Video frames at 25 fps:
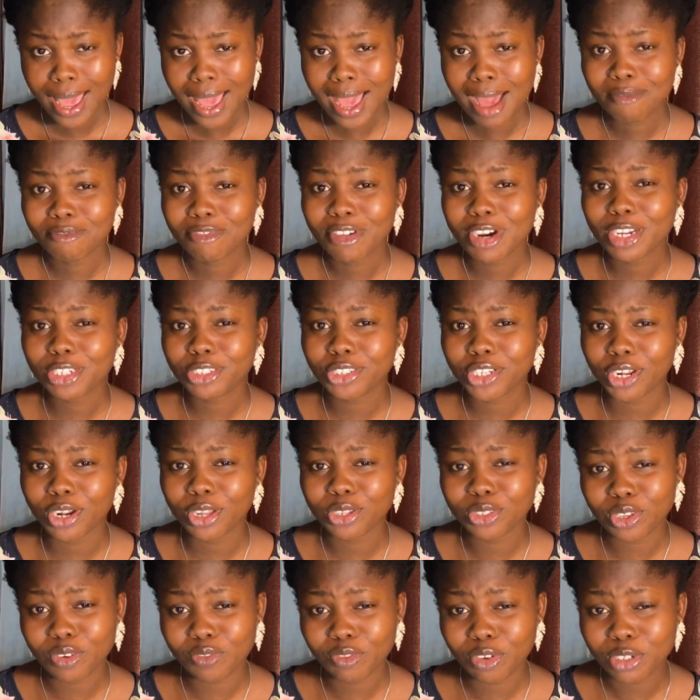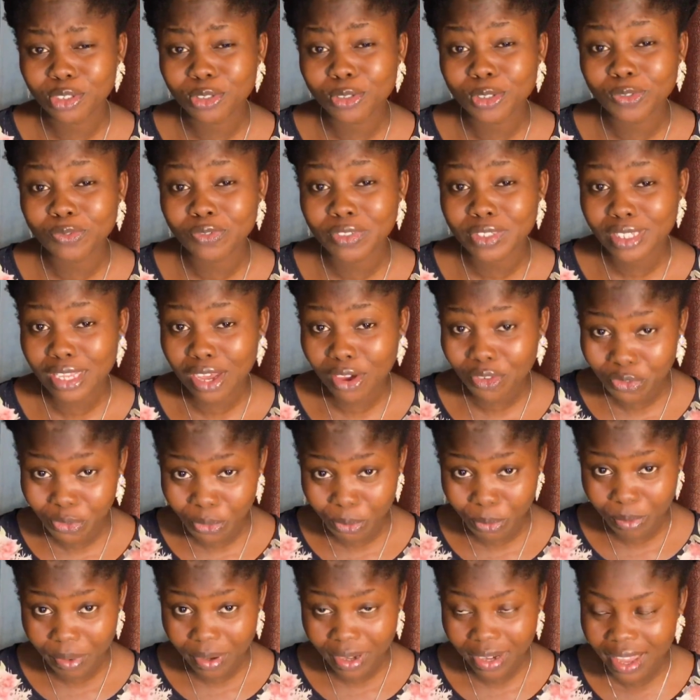I'm very sure a lot of us use Visa
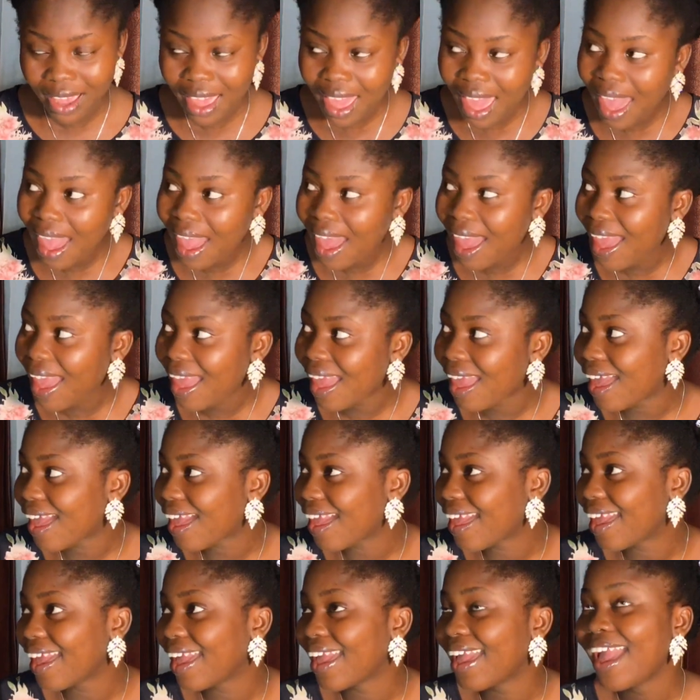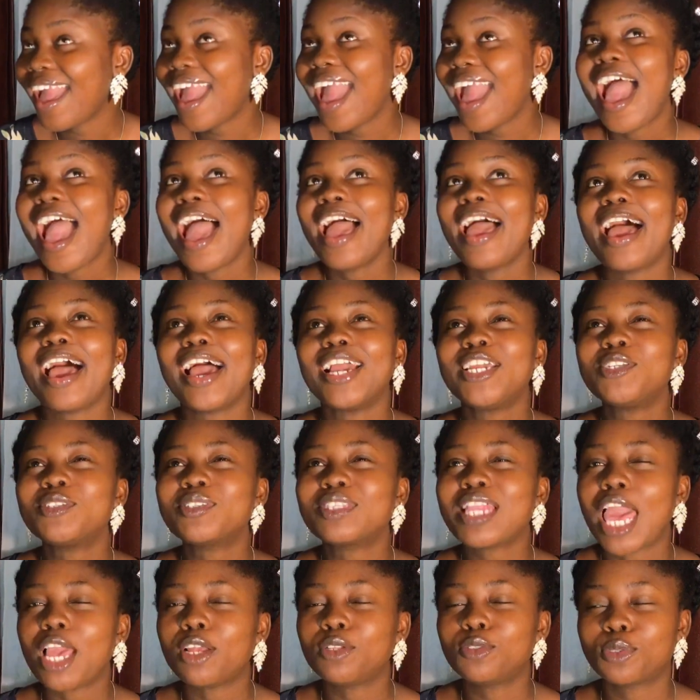phone. Hey, I used
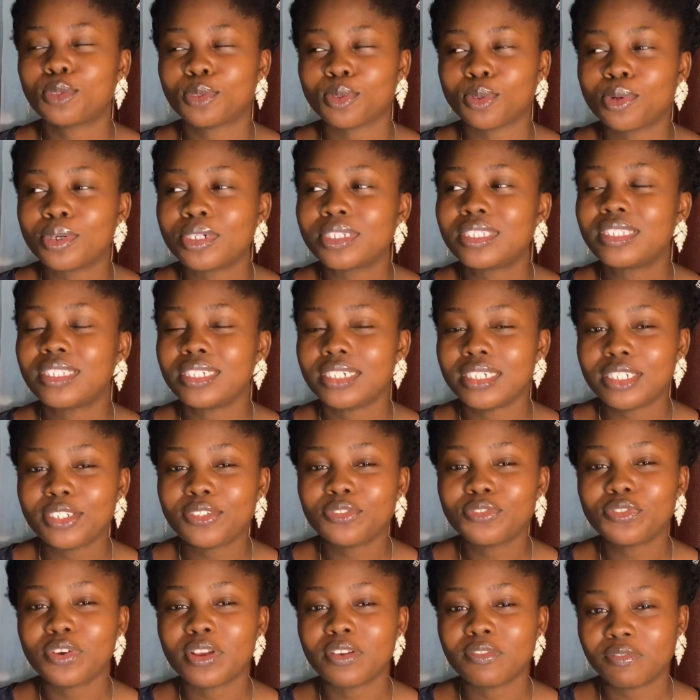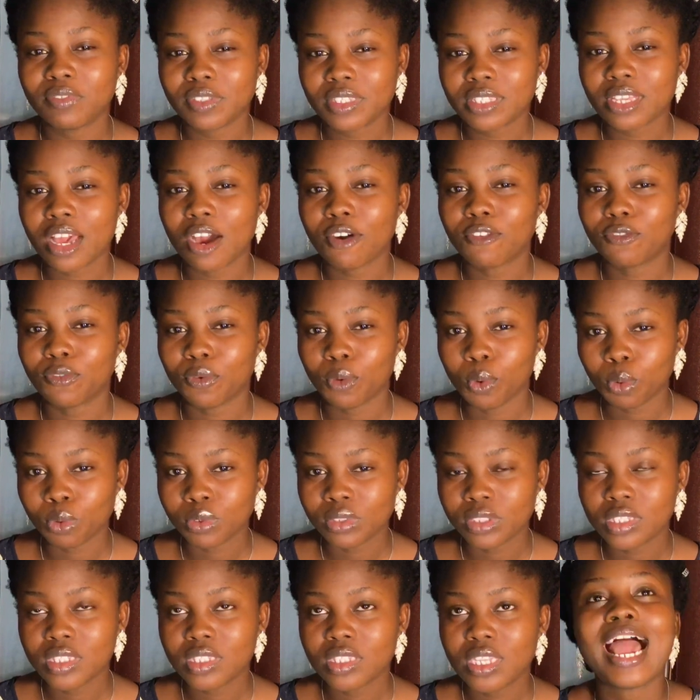like 2 or 3 different Visa
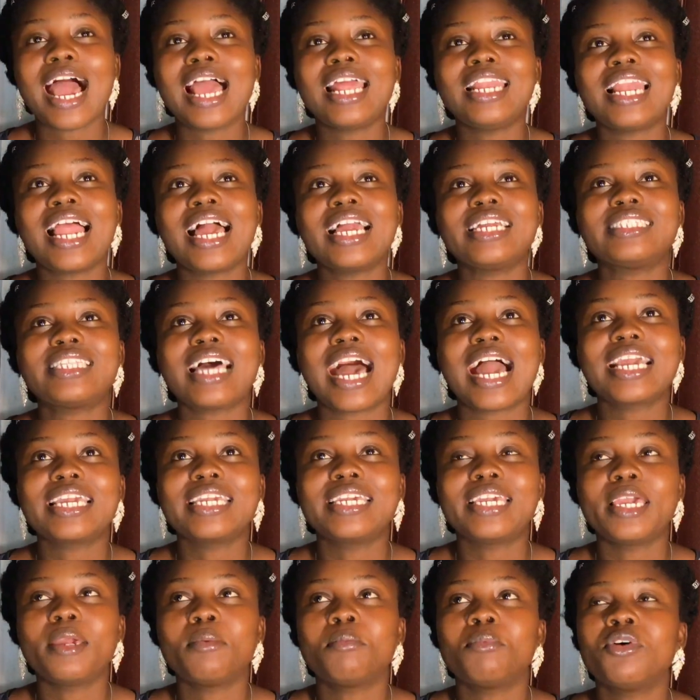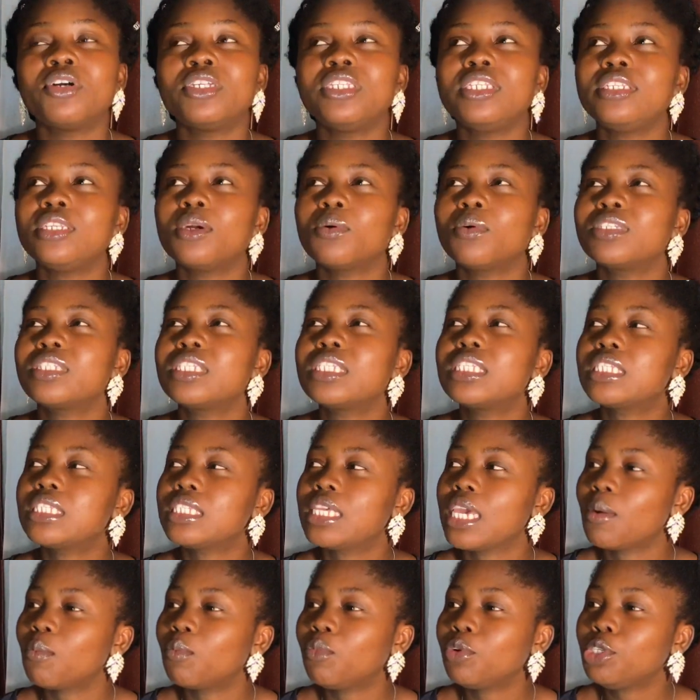phones. I like that game on it. There was this
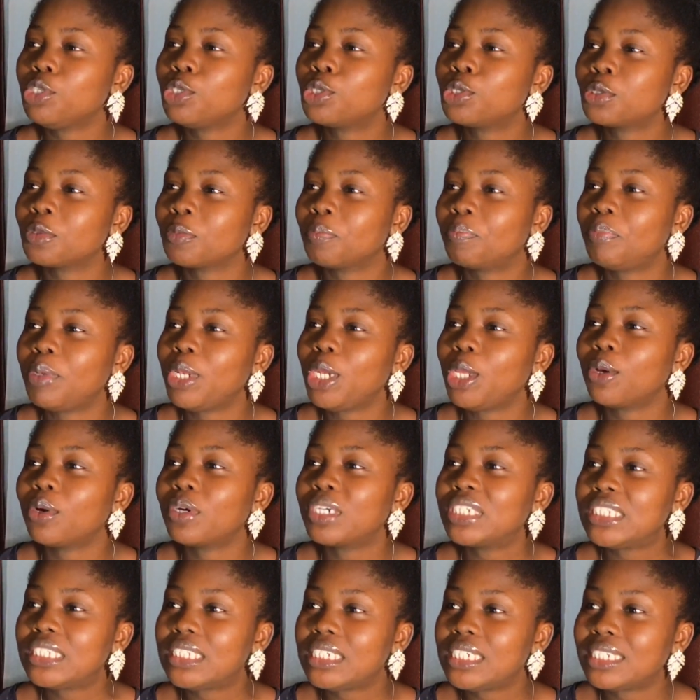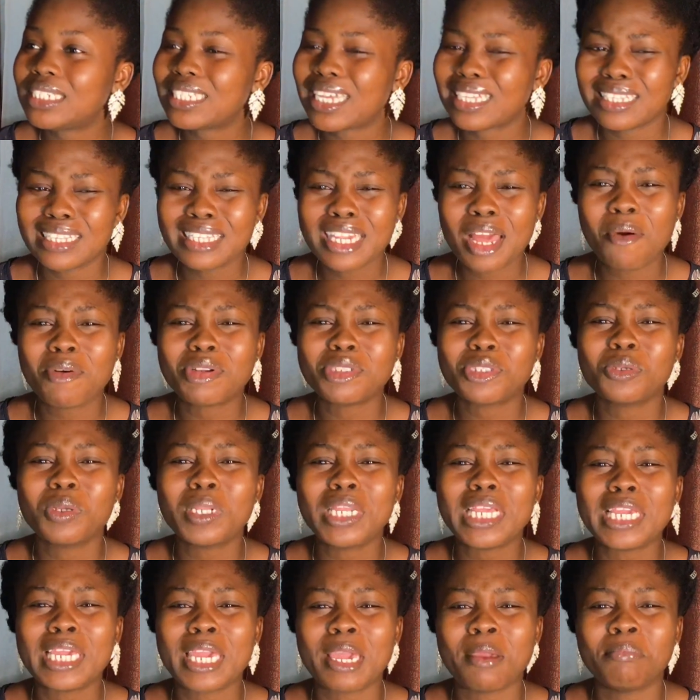game we used to play on it. I think that was the
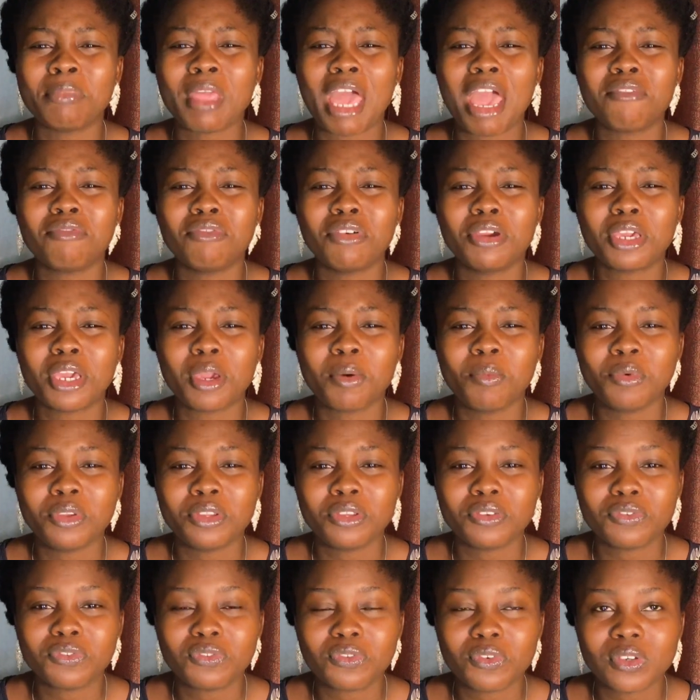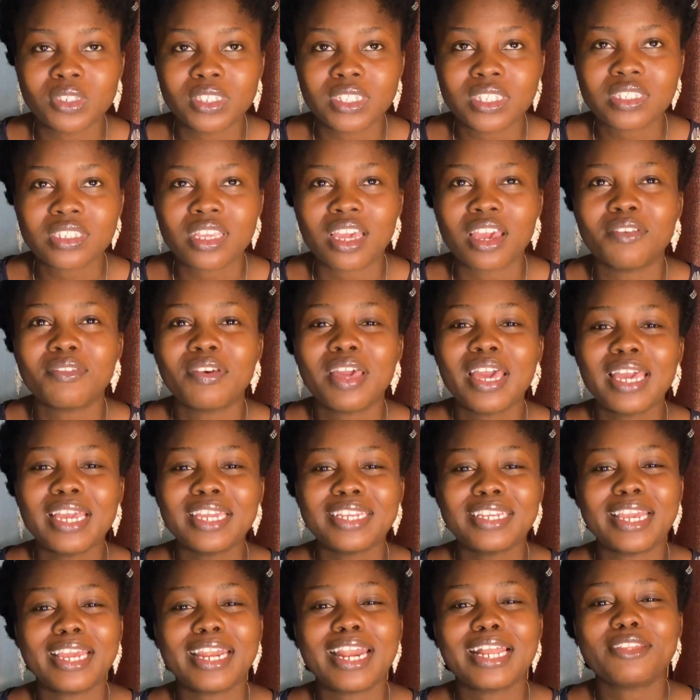only game that even came with the phone itself.
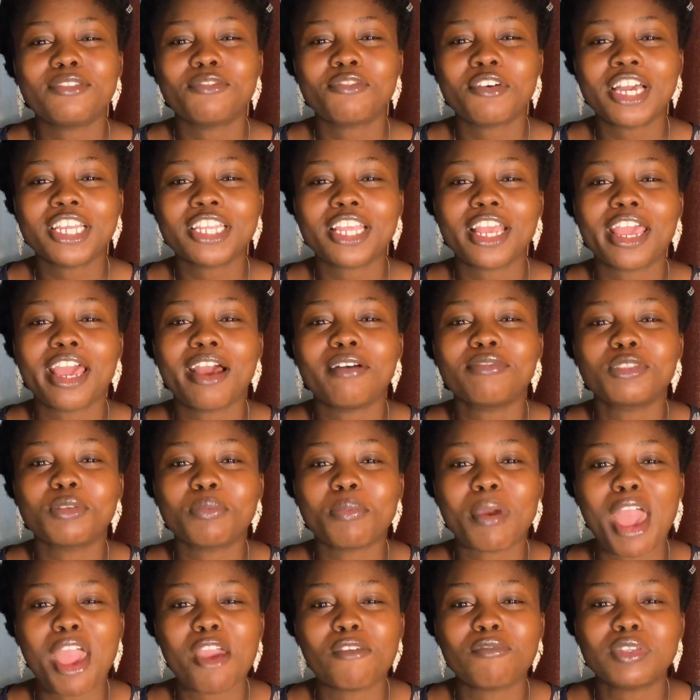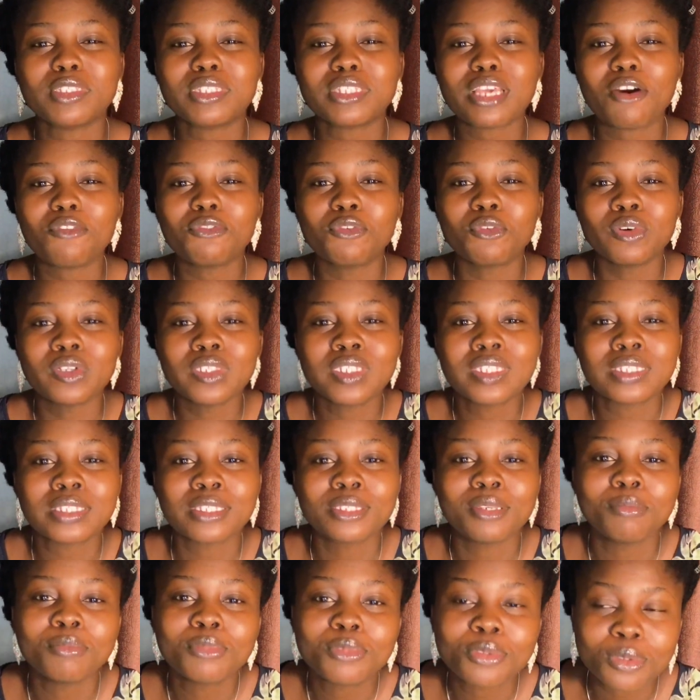Then the fact that you have to buy a Visa phone
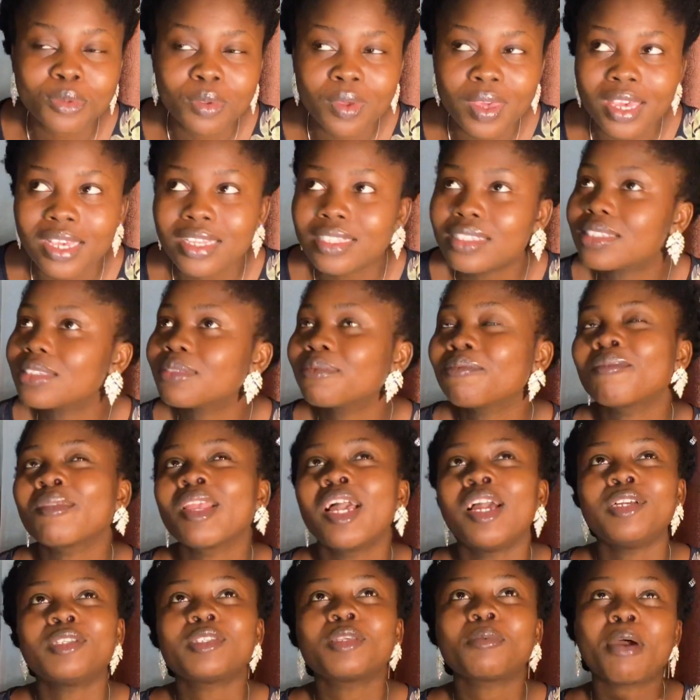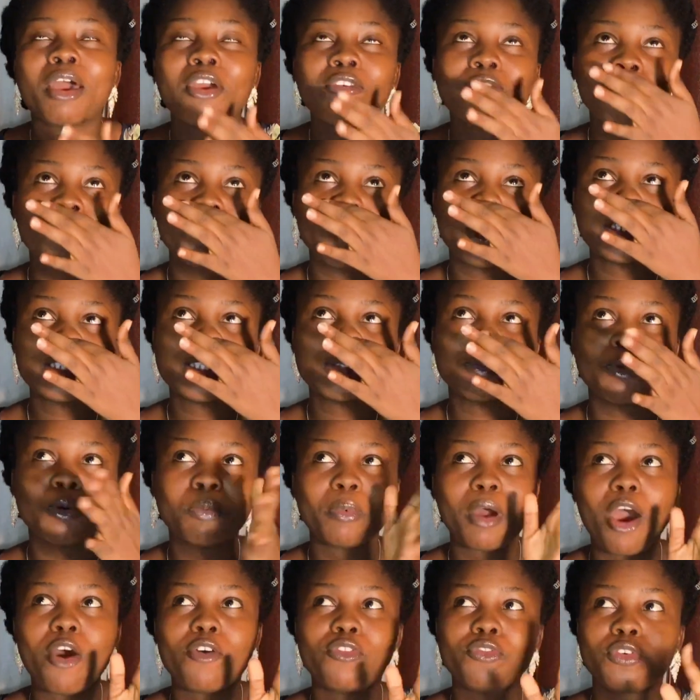SIM to it. So my first
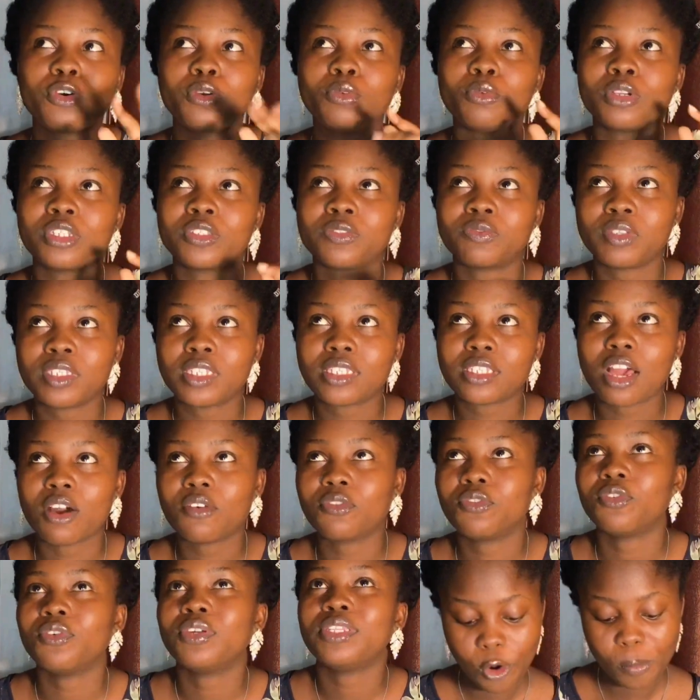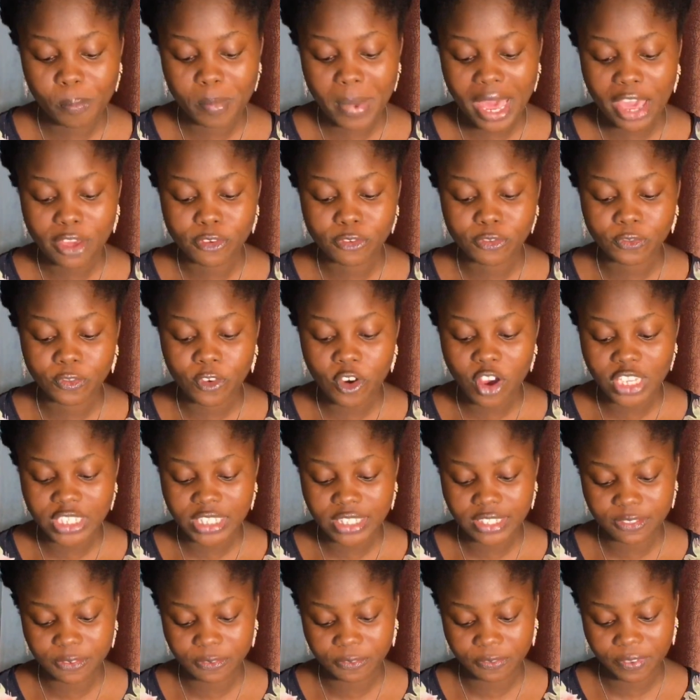mobile phone was Visa phone. So my
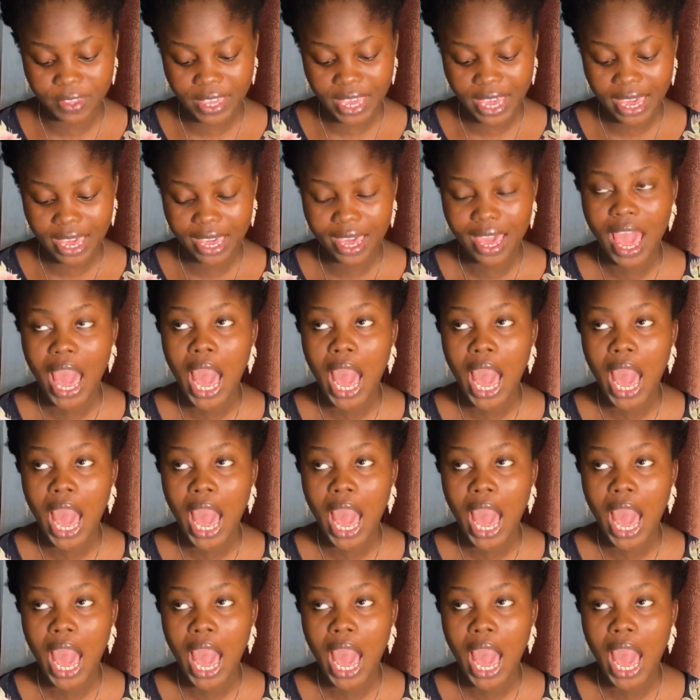first fear,